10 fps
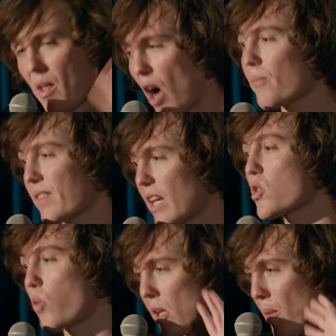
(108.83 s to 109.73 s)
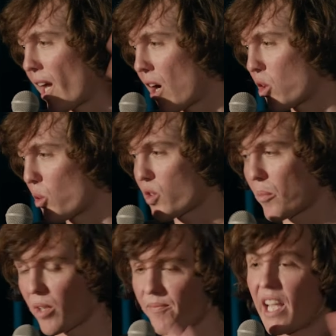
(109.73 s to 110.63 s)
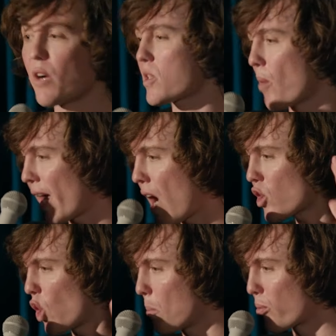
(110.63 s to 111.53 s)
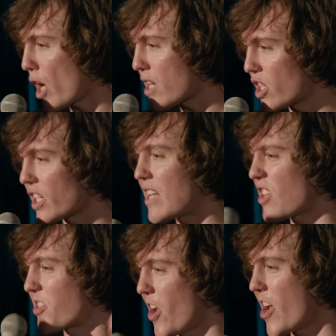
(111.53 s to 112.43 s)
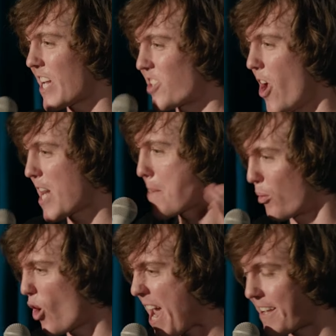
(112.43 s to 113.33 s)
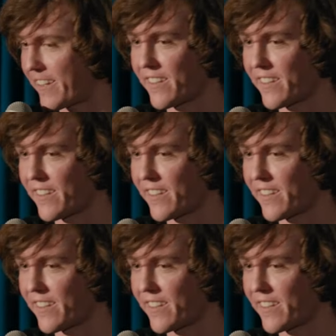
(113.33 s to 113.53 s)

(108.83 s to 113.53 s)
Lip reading: Oh, it was one of my uncles. I'm not. It was my uncle Brendan. He's a dirty, dirty prick.